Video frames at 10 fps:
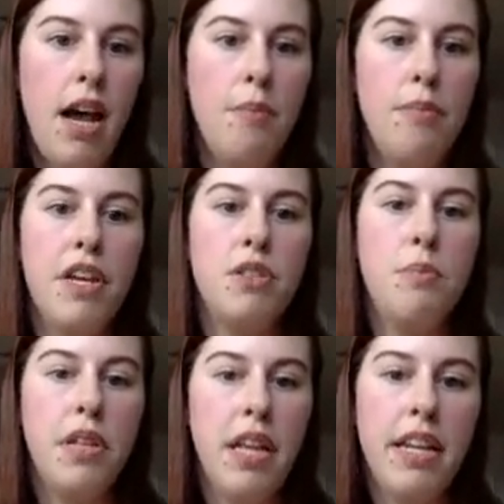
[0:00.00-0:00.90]
there's
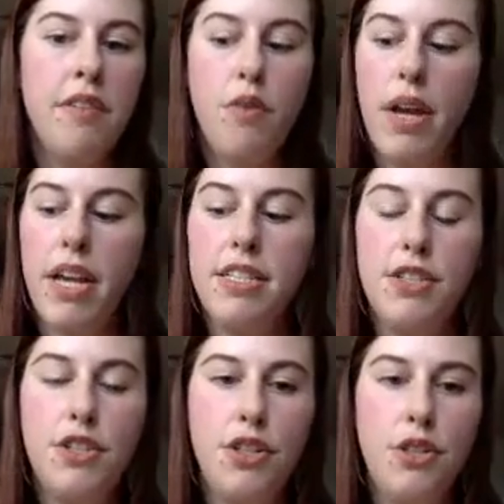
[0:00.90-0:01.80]
plenty of
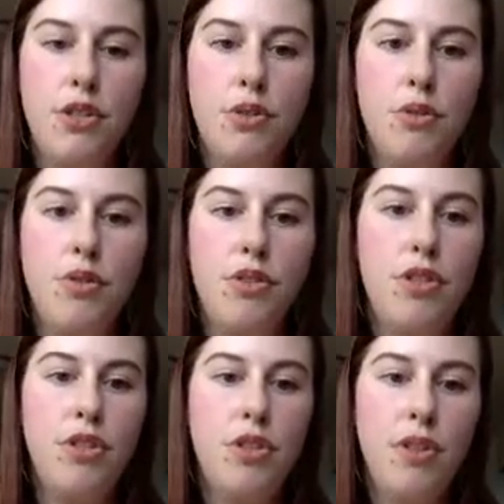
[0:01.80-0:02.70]
ways to
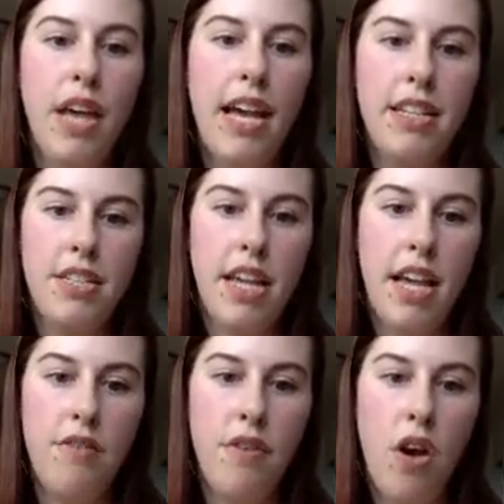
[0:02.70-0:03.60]
do that and to
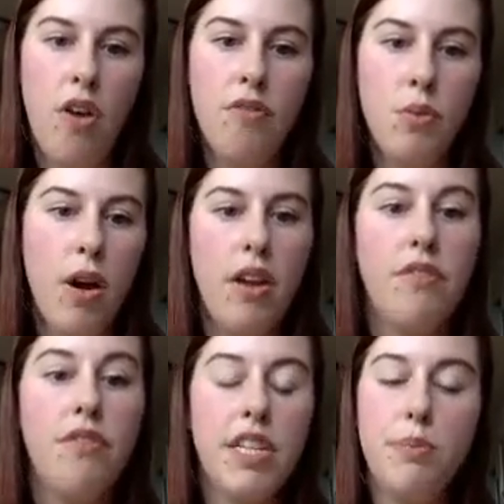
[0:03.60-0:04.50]
get involved. We're
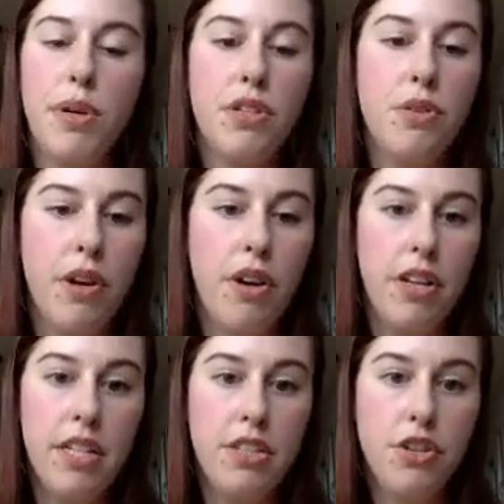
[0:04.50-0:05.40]
on Facebook, Twitter,
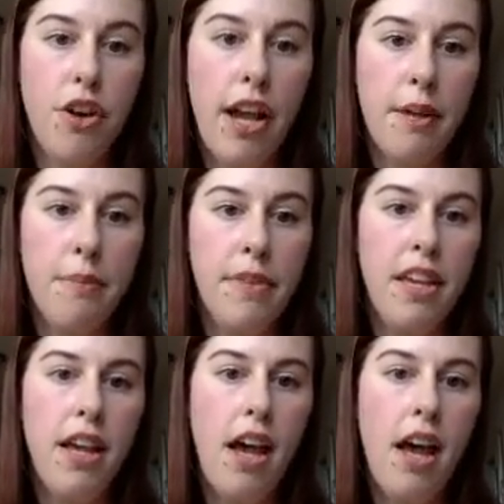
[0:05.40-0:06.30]
and Instagram.
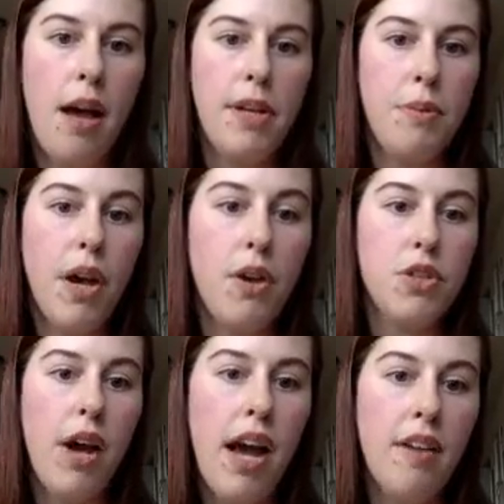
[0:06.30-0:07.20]
And we
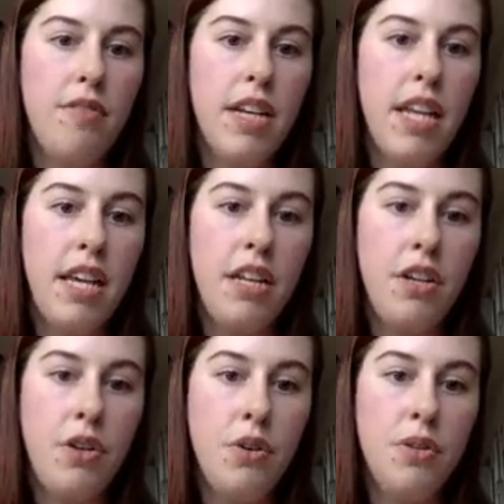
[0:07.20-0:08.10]
also have an
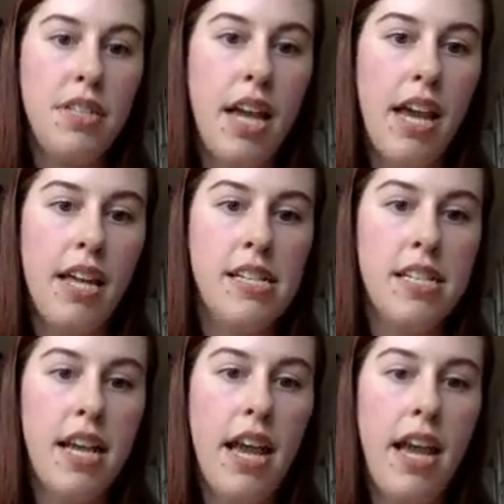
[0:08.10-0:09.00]
e-news and
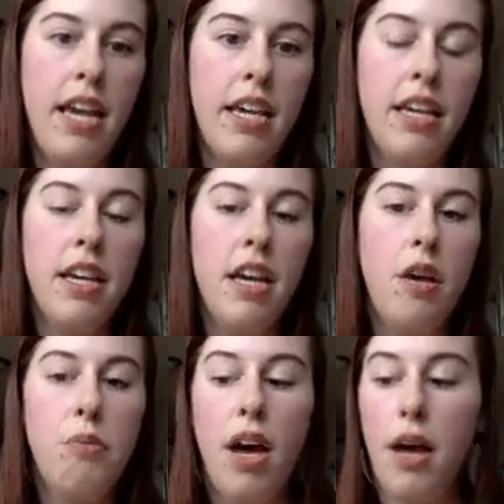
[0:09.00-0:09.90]
a
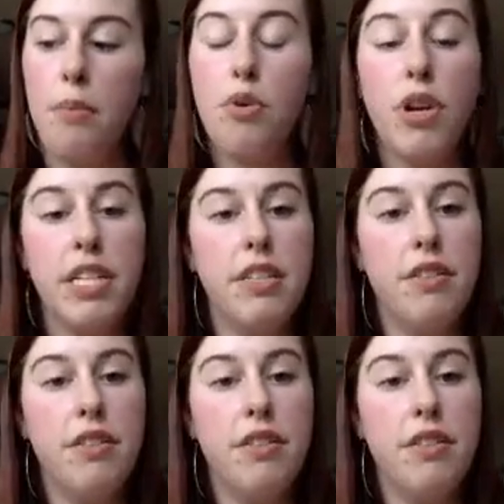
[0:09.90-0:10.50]
print